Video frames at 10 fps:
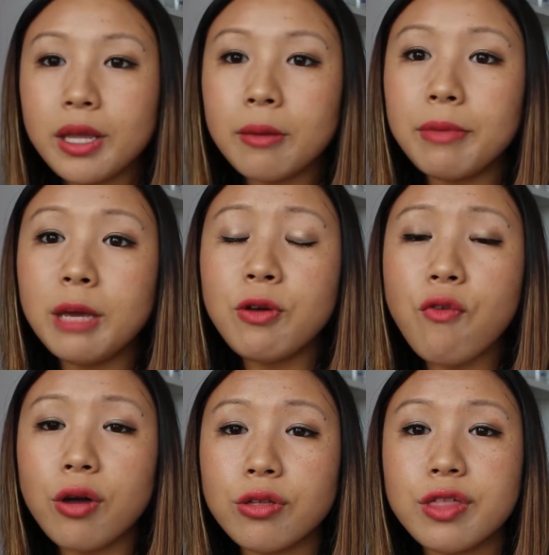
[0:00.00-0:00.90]
maybe
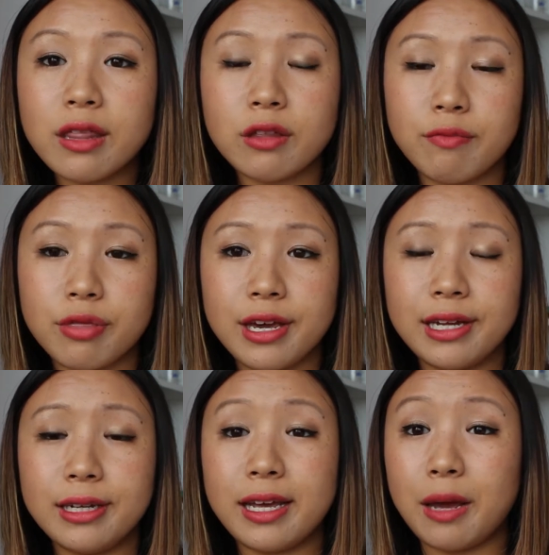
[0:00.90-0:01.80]
rather sensitive
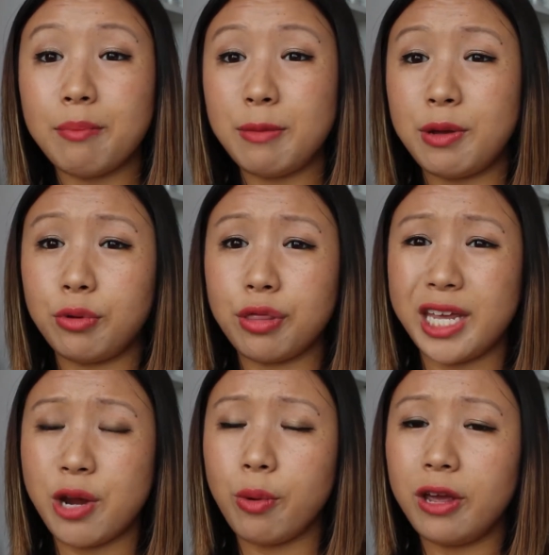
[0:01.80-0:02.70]
skin, then I maybe would
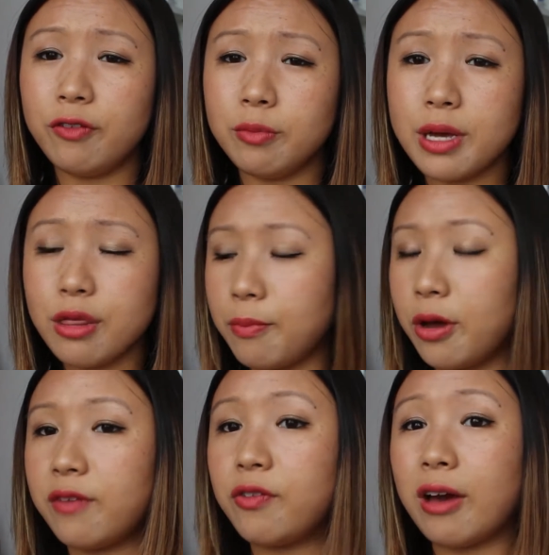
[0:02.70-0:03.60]
stay away from this.
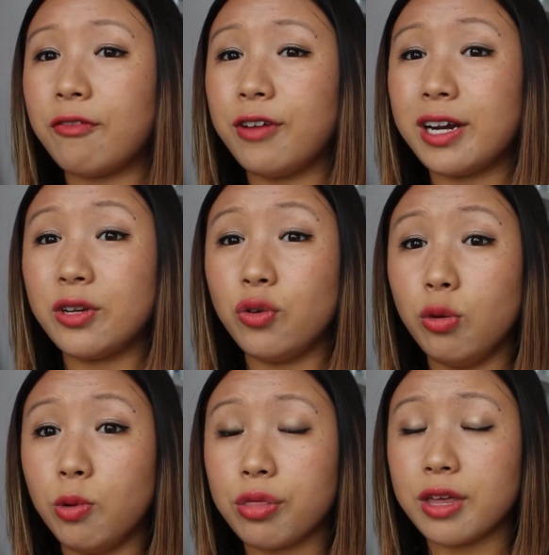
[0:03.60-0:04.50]
But if you have fairly
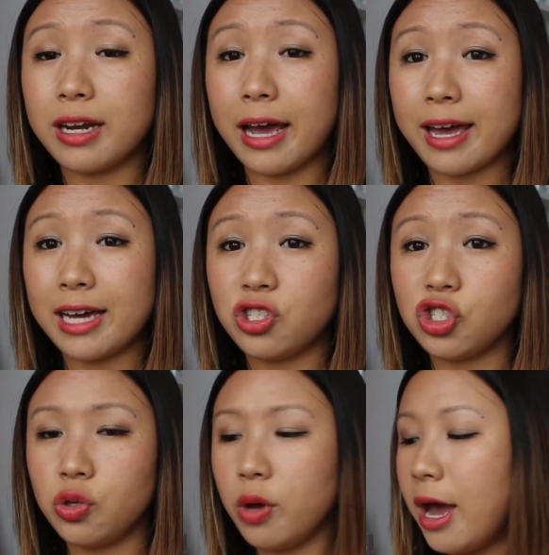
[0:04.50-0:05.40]
normal skin like I
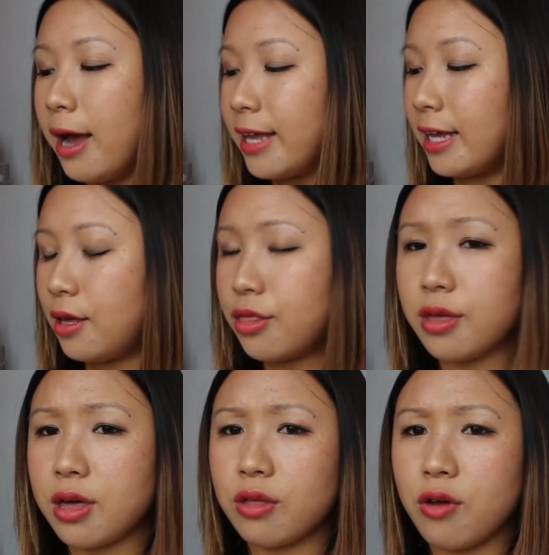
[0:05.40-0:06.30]
do, then this
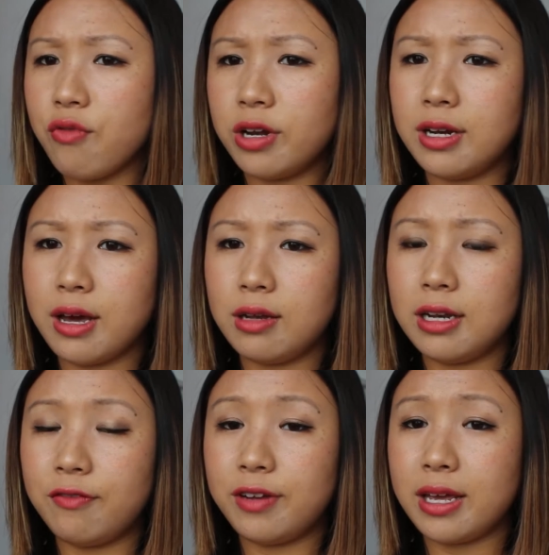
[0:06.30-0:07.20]
is a really
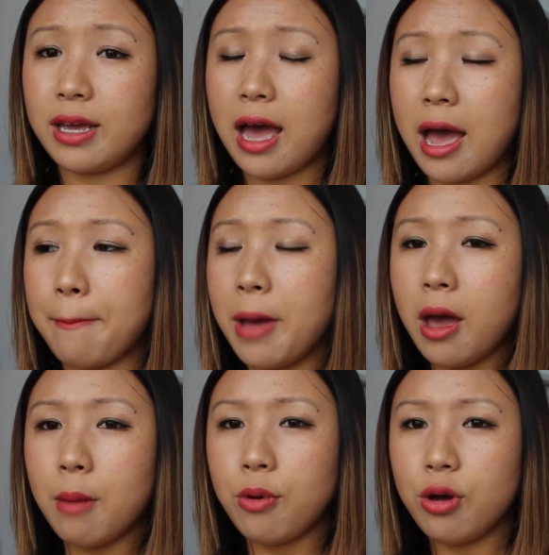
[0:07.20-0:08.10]
lovely
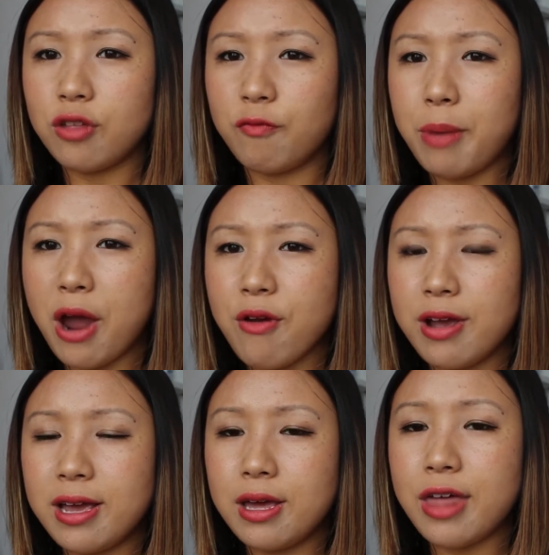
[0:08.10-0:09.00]
burst of
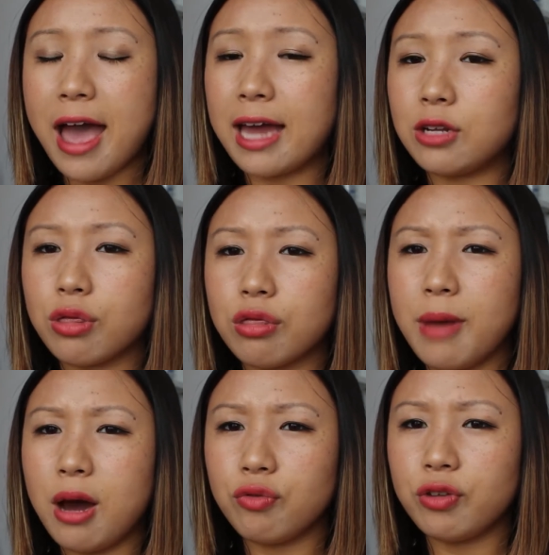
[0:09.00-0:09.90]
berries, and it just
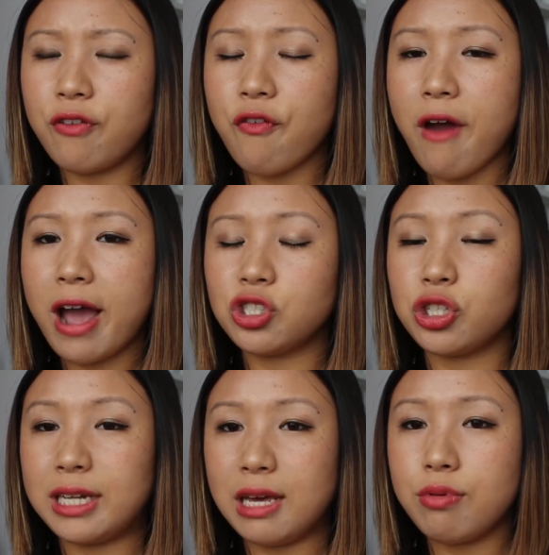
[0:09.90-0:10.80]
smells really fresh.
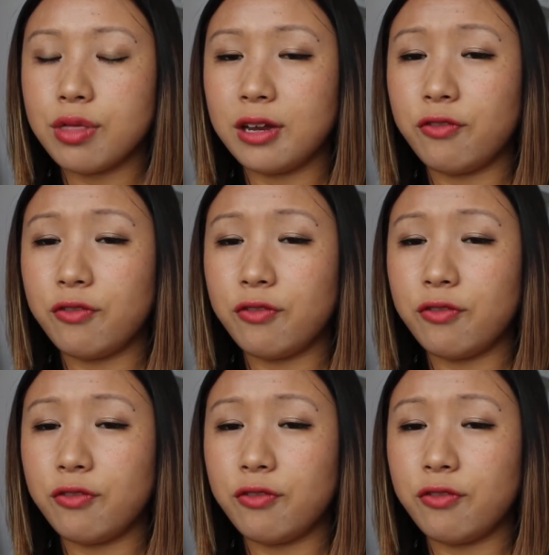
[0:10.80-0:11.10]
It leaves your skin